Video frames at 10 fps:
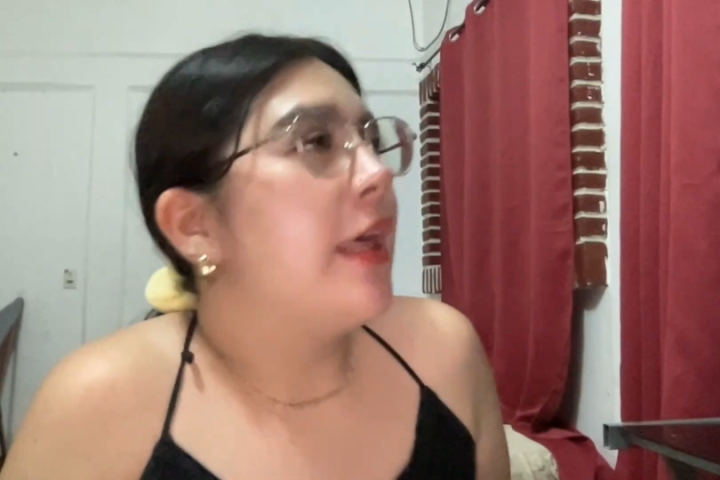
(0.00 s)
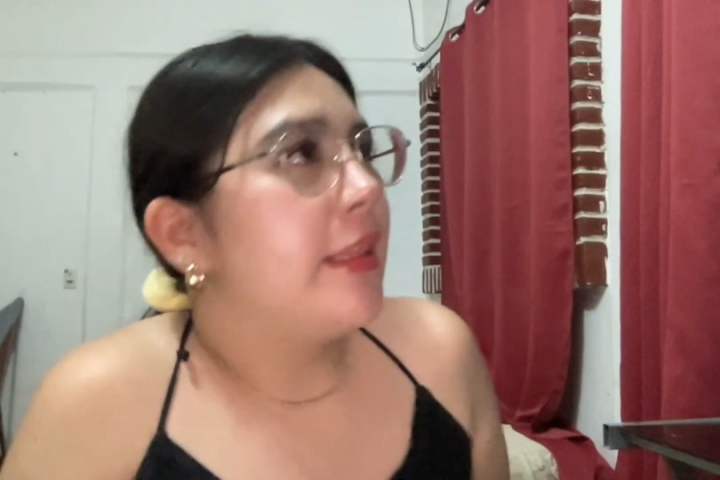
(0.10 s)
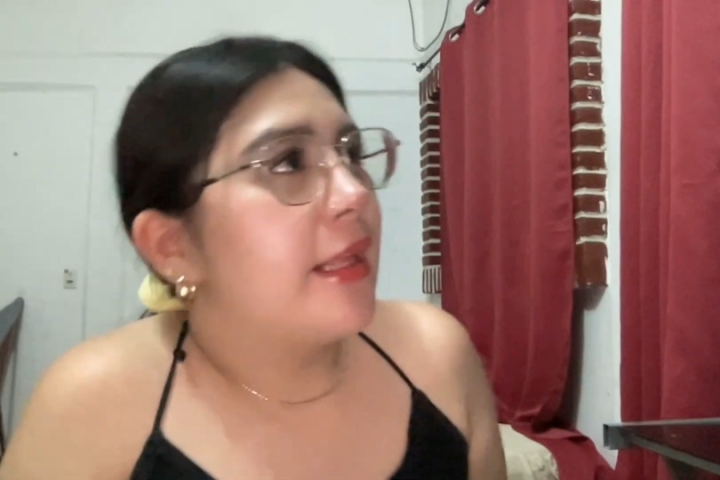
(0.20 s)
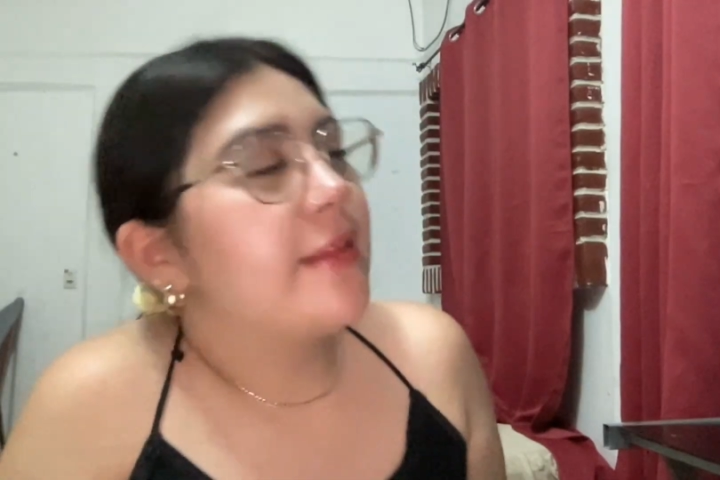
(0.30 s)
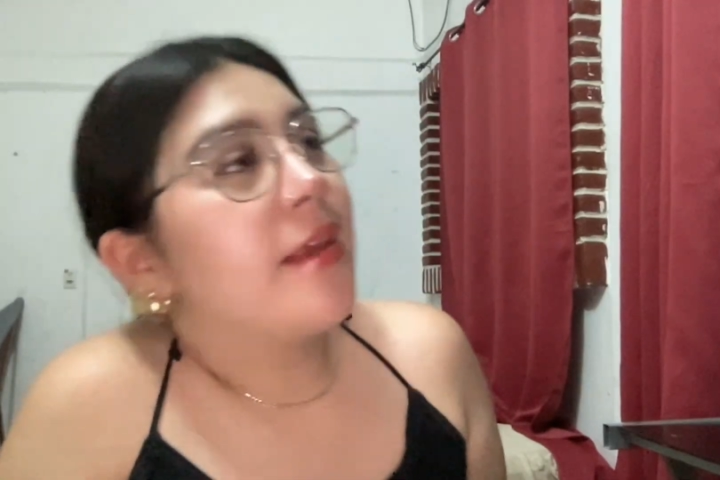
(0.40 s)

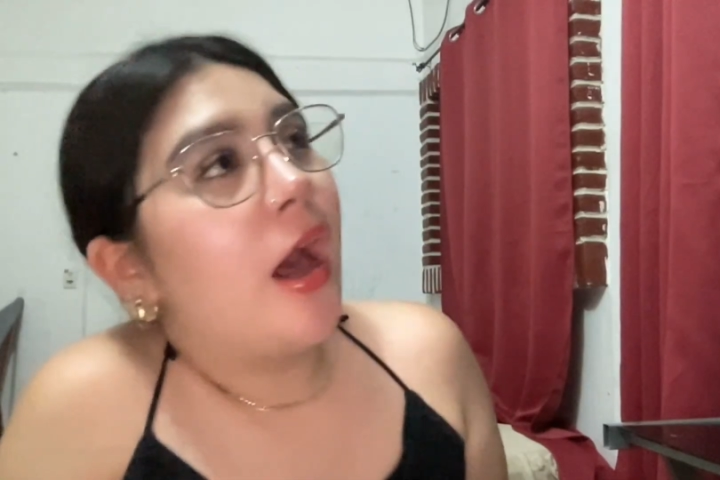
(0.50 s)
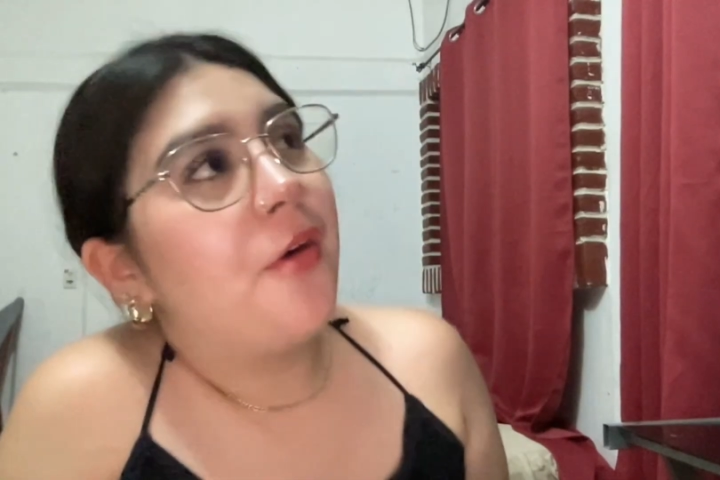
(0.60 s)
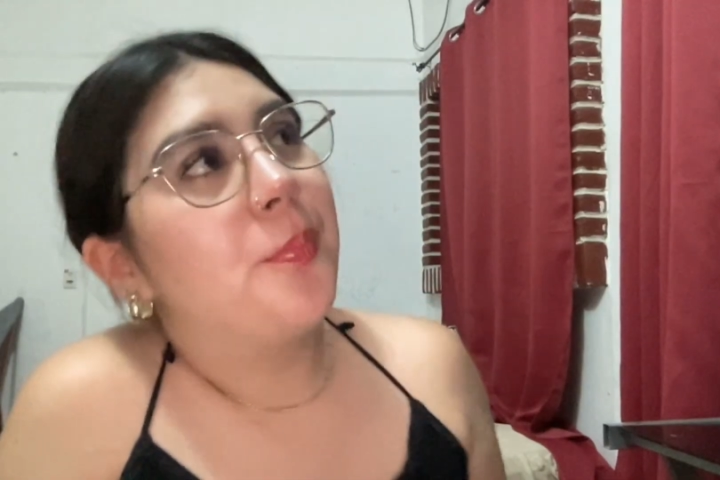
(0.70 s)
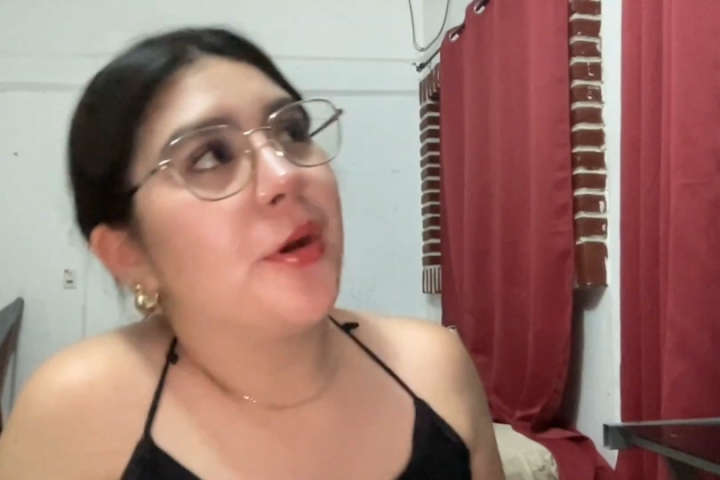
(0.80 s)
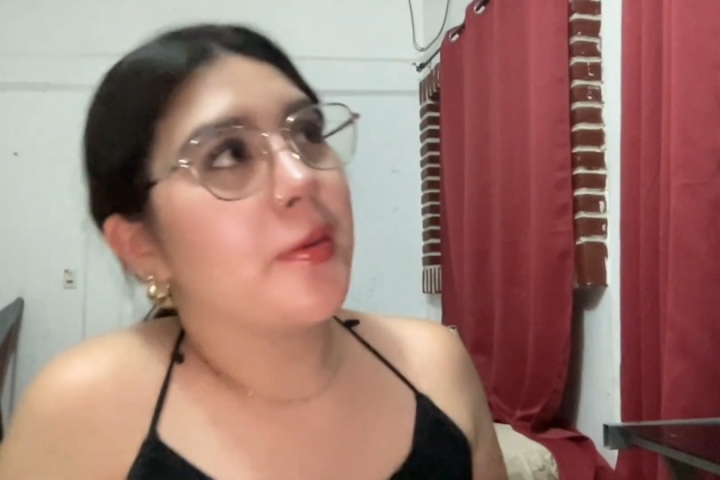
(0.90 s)
That's
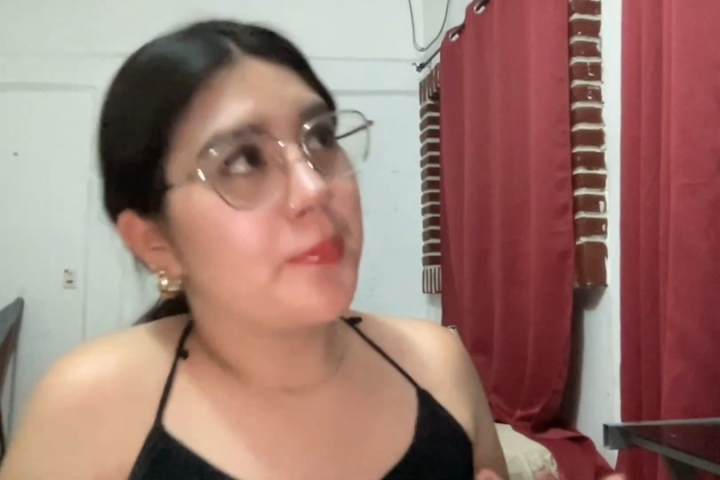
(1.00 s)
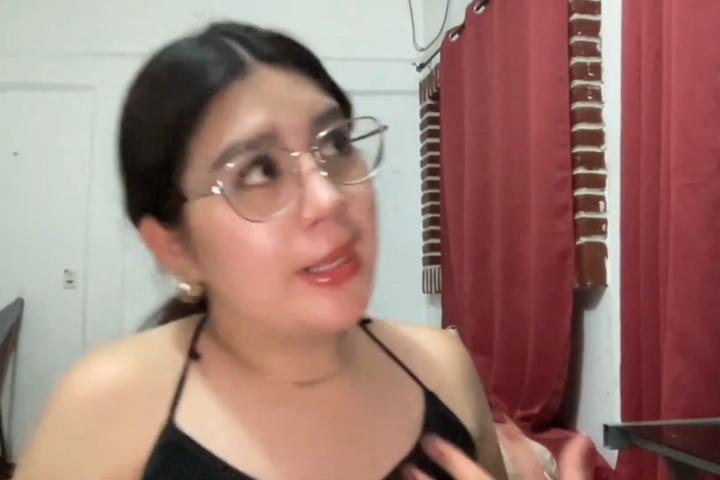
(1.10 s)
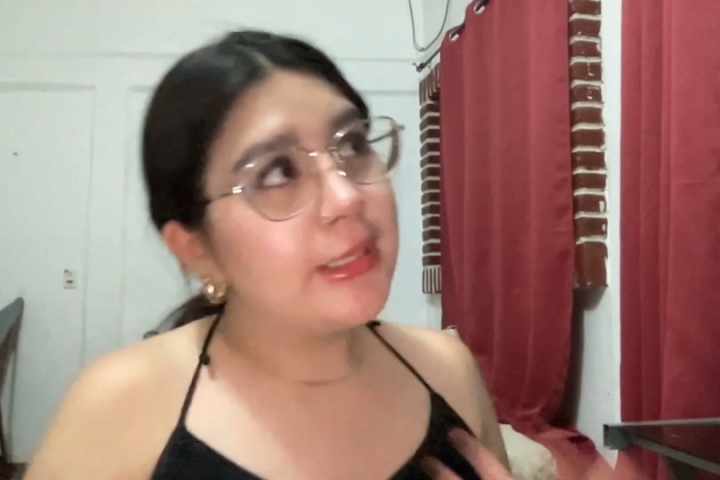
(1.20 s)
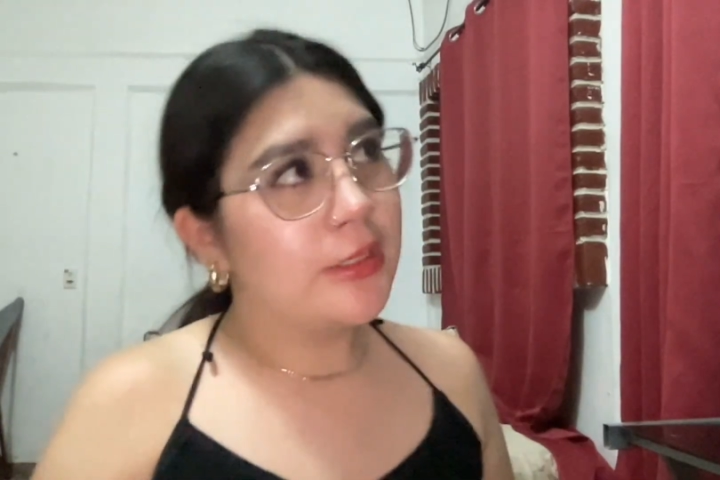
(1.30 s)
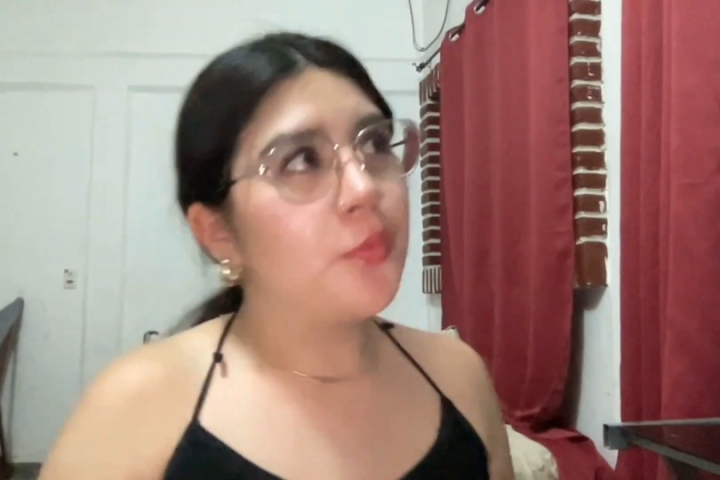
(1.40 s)
how
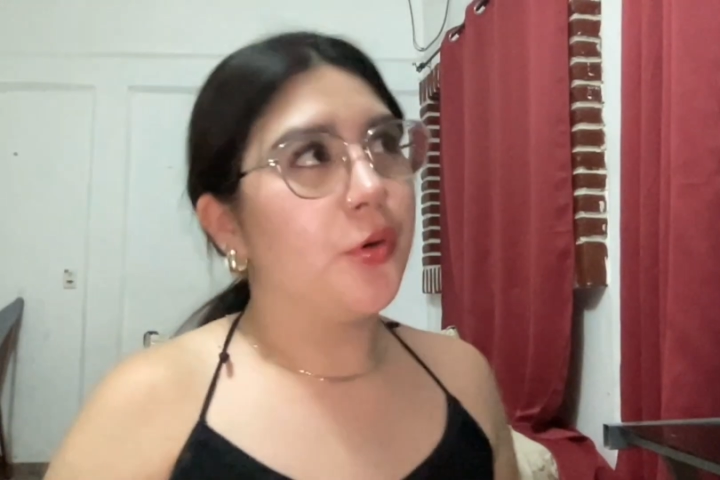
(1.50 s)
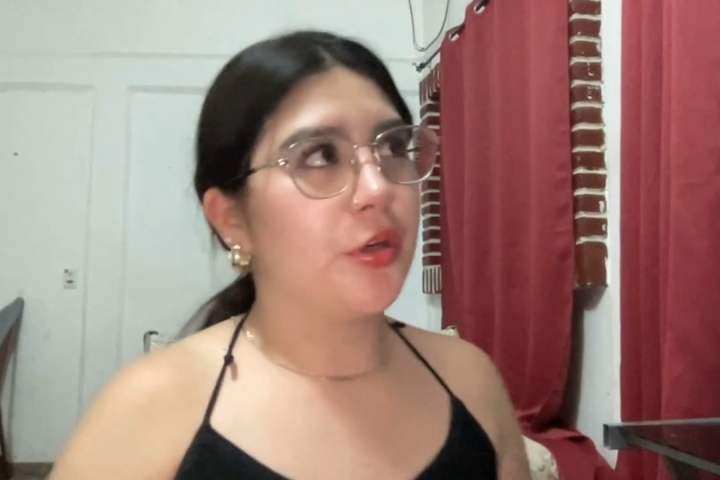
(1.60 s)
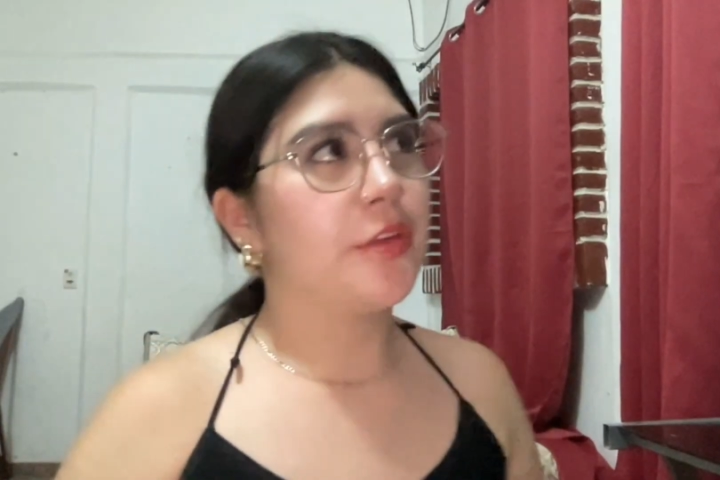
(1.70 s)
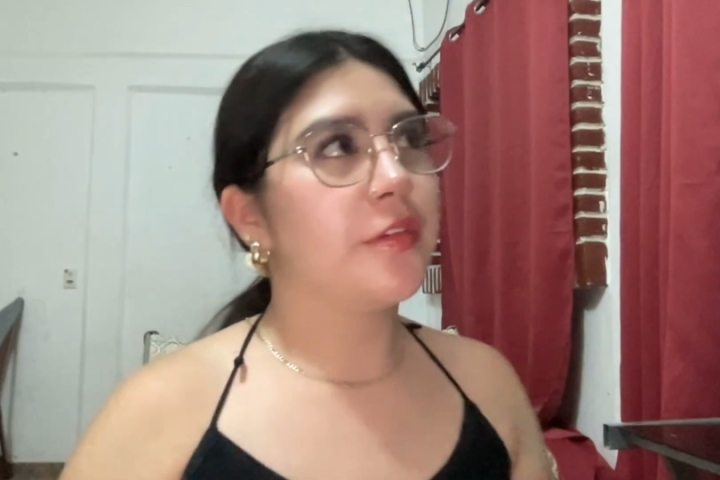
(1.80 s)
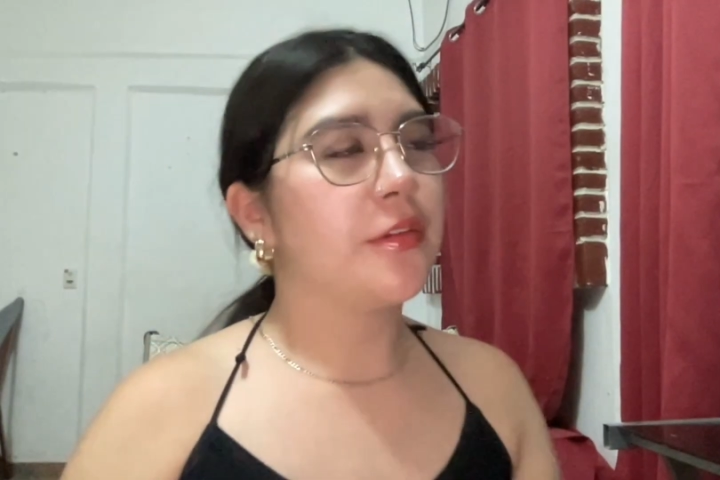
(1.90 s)
pragmatic
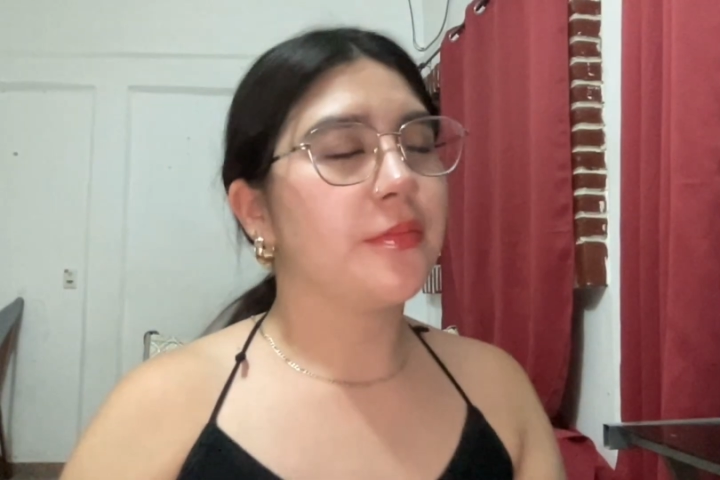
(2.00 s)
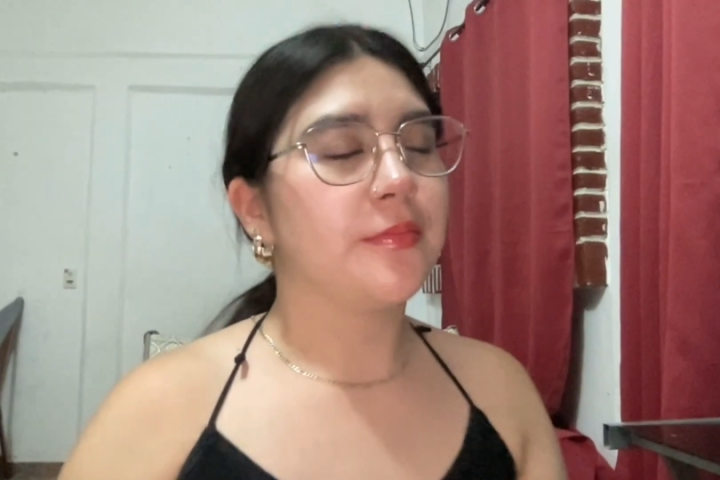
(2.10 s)
works.